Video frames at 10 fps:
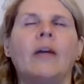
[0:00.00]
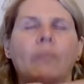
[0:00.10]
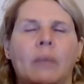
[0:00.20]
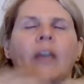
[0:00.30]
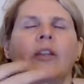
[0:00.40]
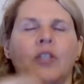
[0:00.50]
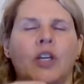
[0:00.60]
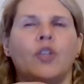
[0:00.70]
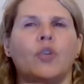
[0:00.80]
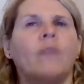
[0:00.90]
being the
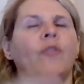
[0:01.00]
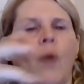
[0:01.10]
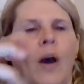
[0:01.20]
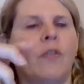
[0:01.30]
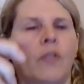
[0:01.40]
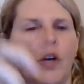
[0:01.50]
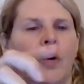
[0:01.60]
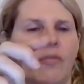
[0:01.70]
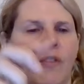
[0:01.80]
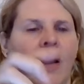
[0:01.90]
teacher if you have
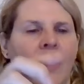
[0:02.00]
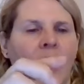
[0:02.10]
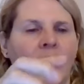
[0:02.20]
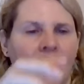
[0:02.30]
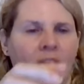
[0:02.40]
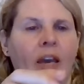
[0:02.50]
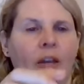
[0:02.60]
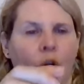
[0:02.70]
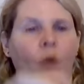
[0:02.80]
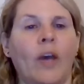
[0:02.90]
a finite thing
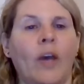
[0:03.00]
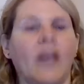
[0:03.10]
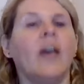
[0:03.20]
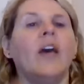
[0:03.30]
and okay,